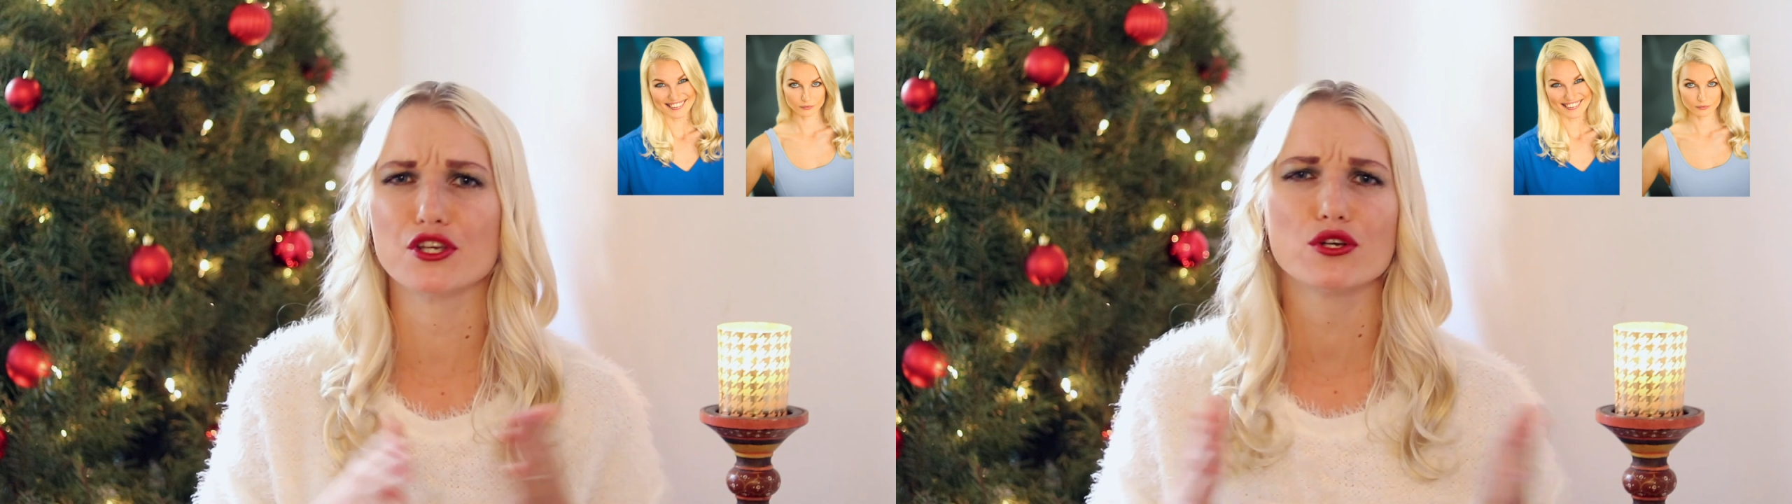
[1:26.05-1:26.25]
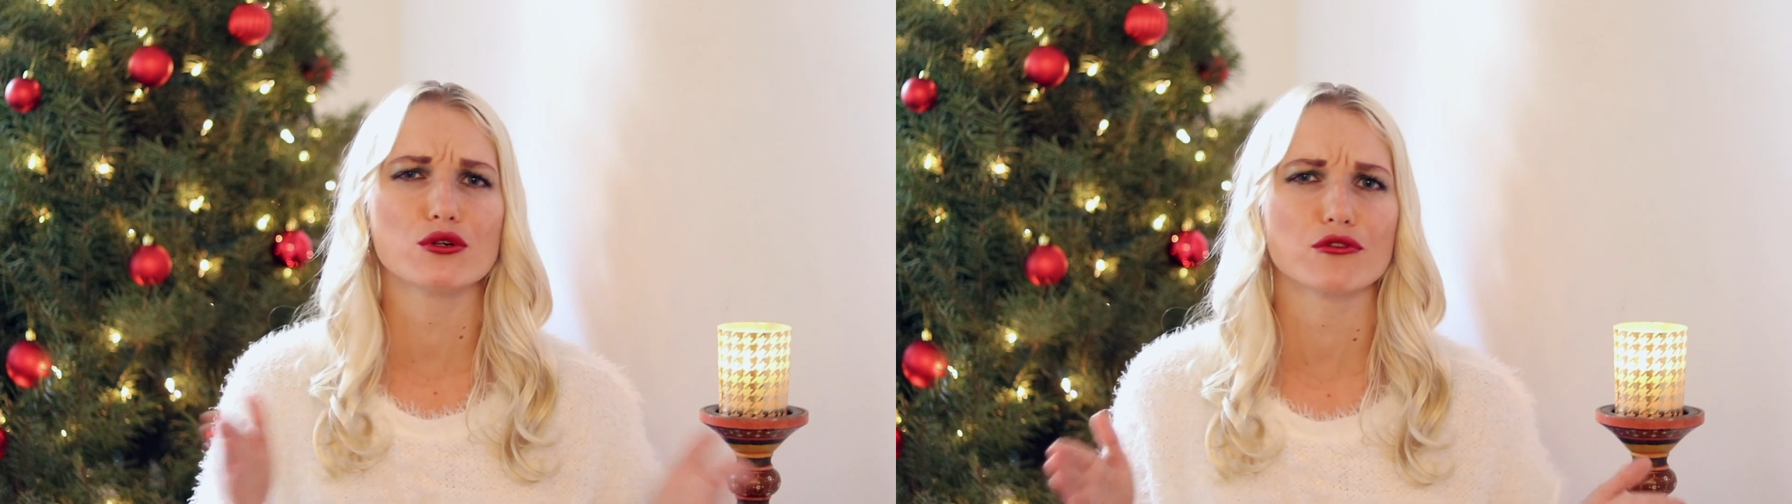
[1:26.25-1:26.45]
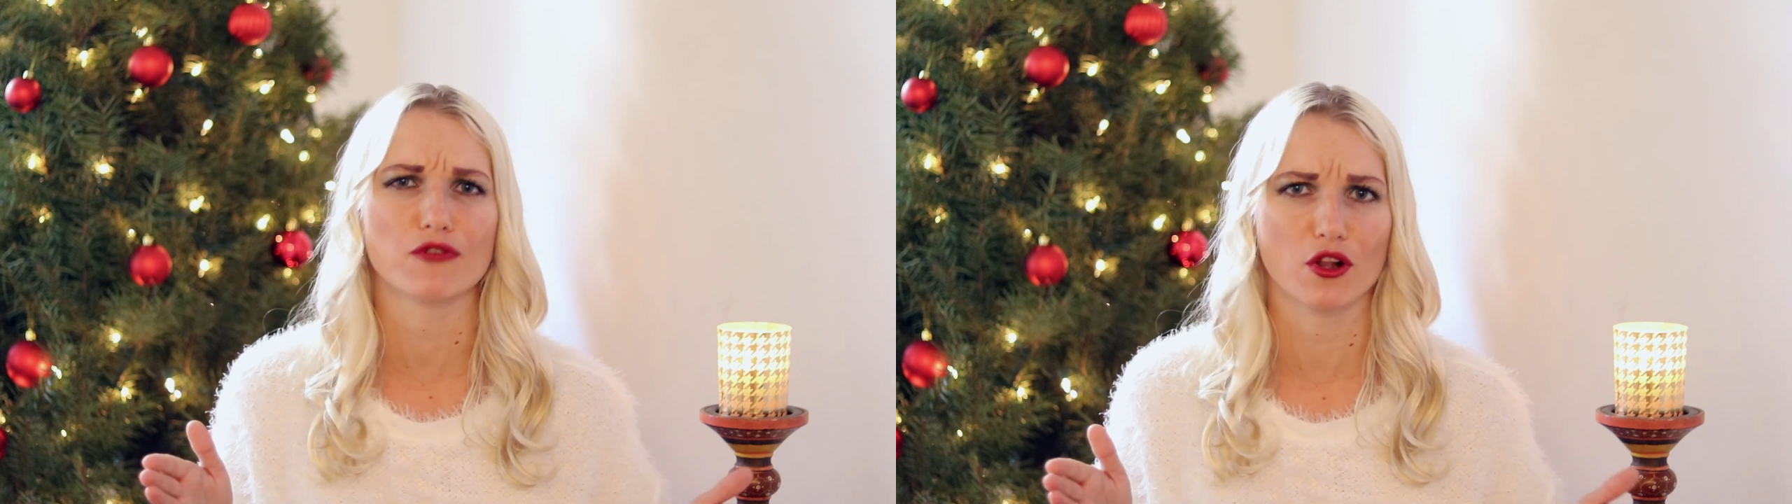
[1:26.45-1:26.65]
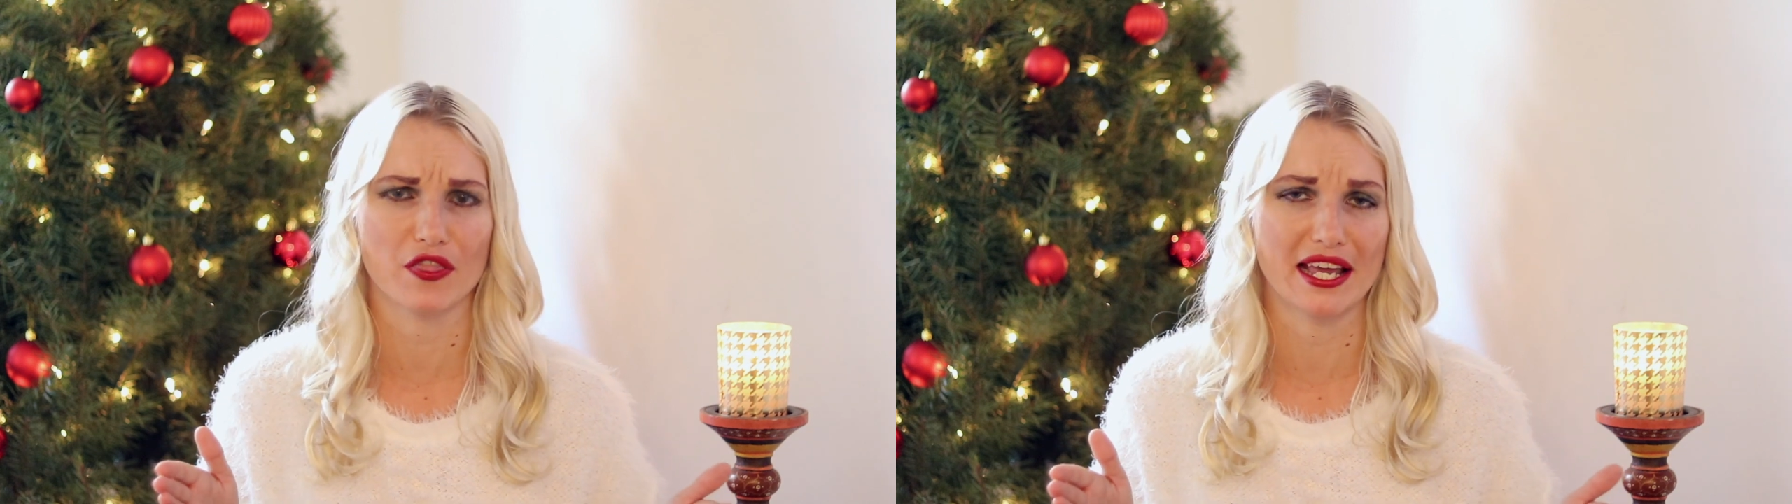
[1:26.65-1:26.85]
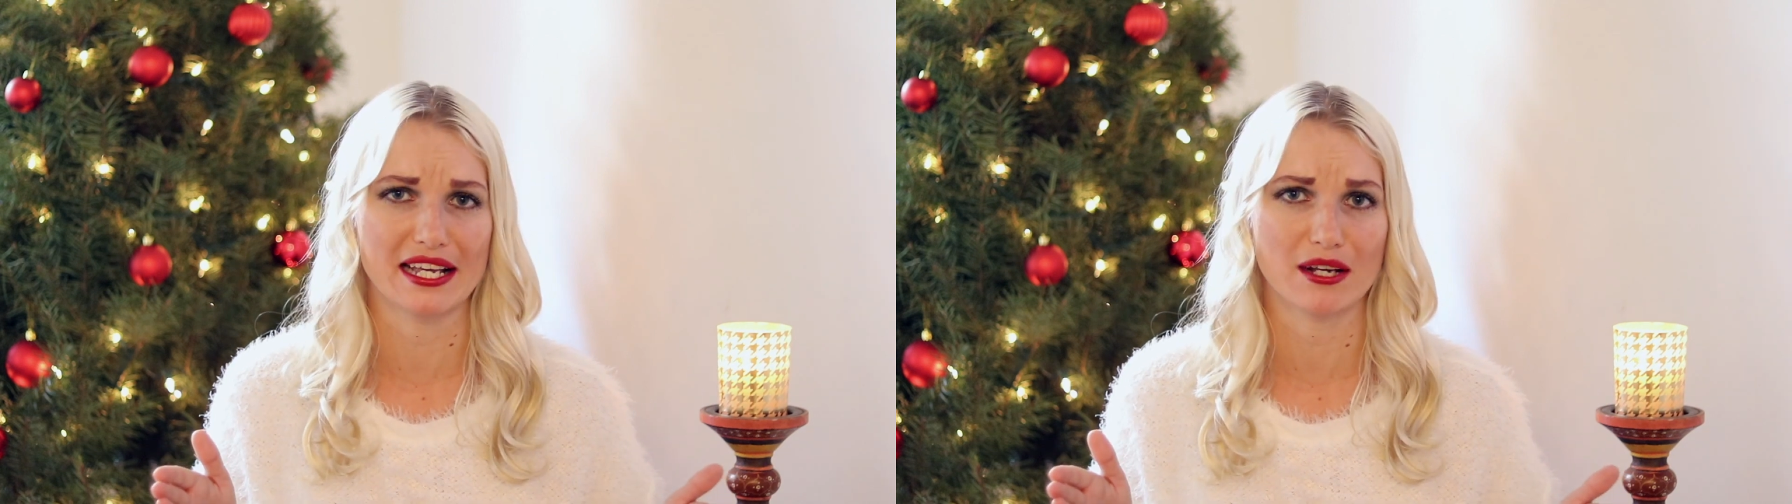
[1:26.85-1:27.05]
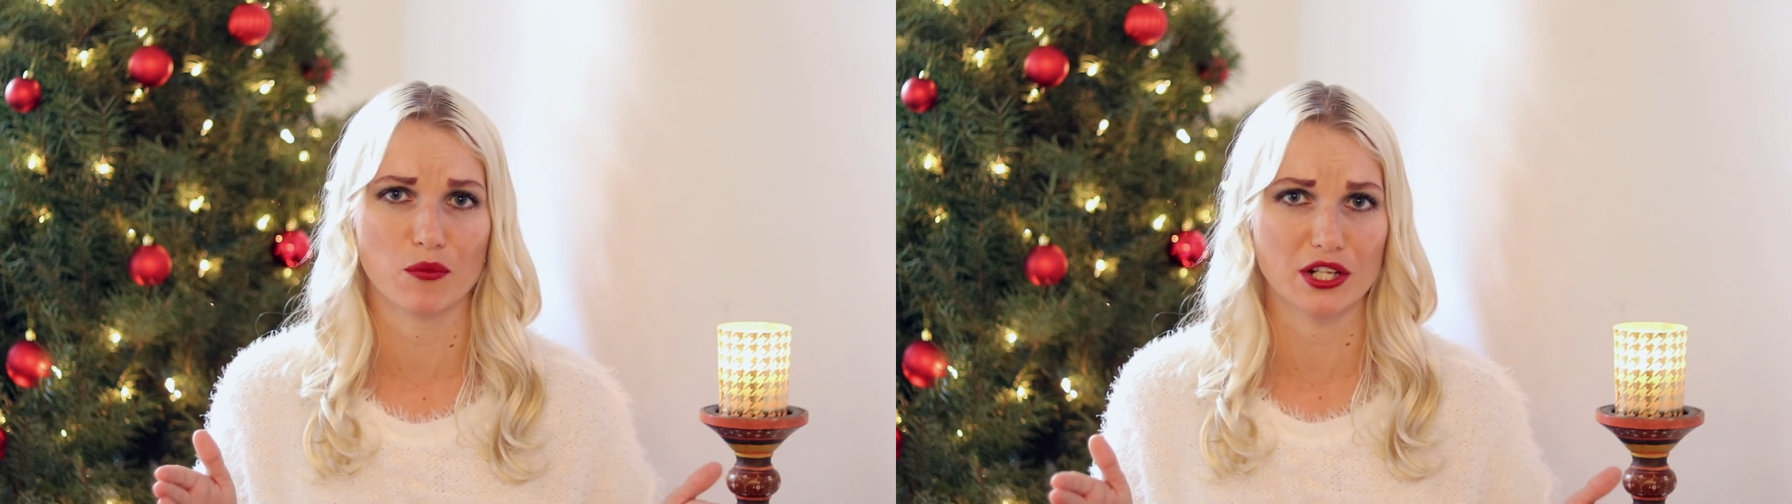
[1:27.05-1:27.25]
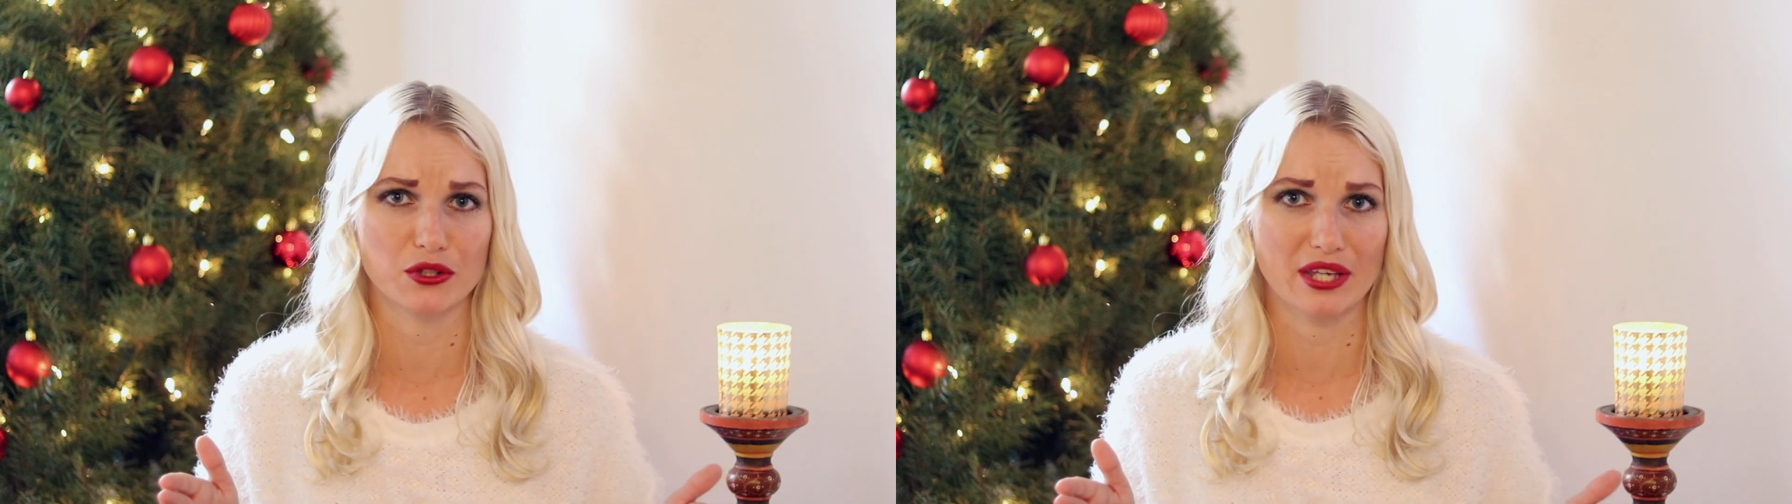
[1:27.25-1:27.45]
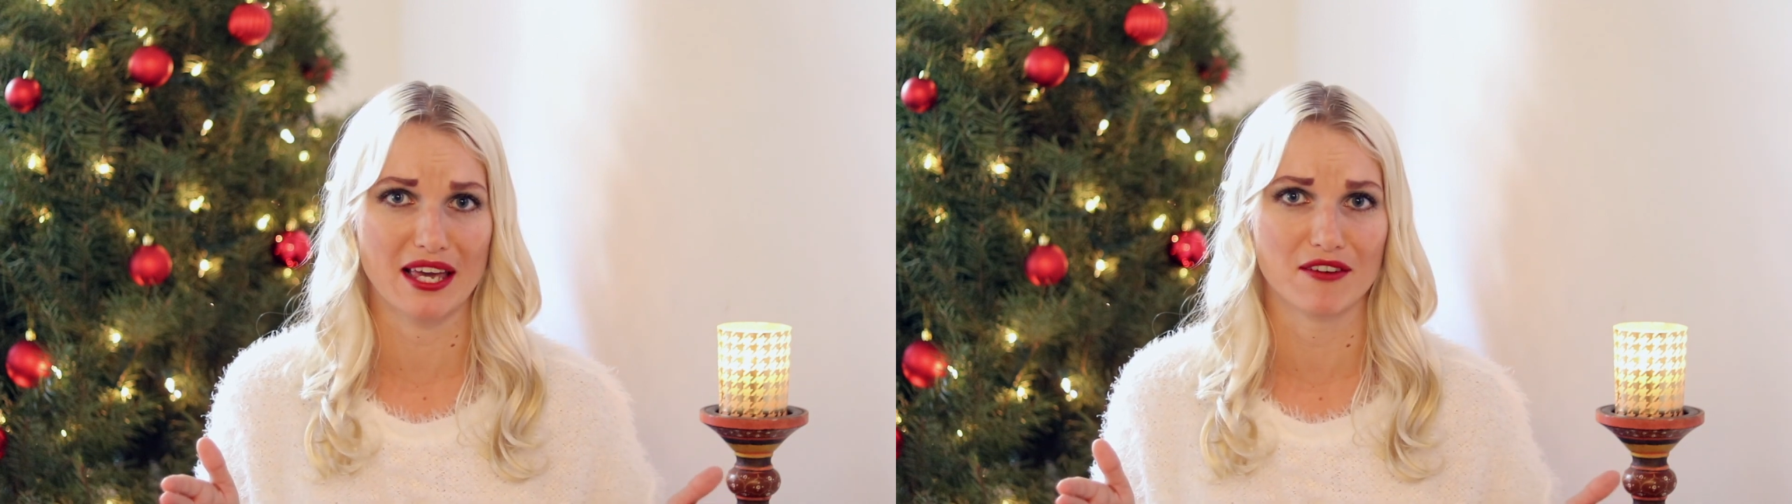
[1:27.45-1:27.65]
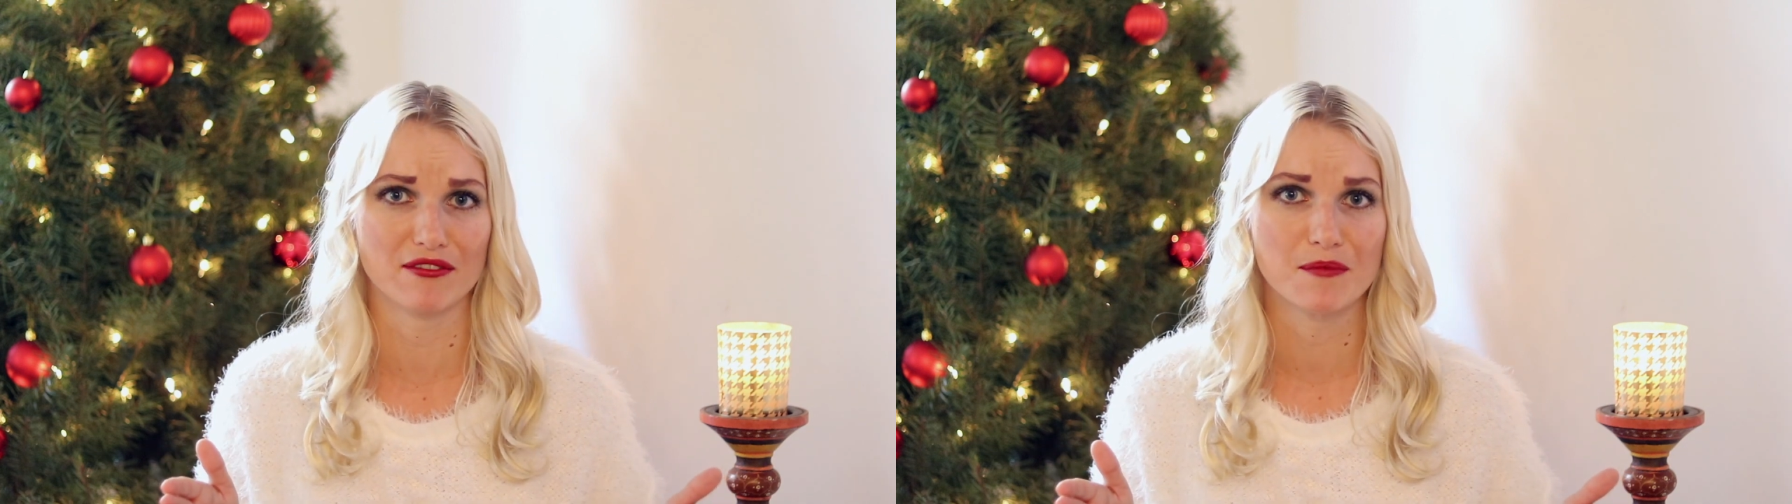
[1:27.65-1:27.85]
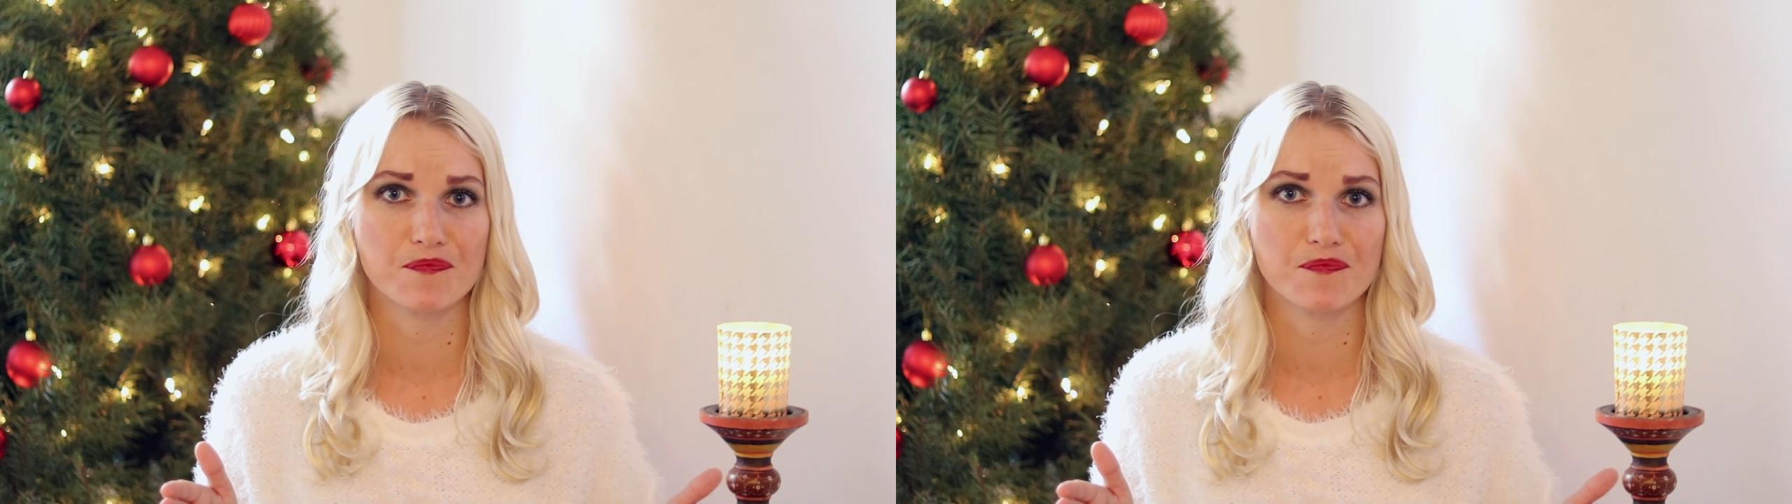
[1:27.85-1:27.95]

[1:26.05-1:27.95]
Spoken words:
beautiful thing, what to give.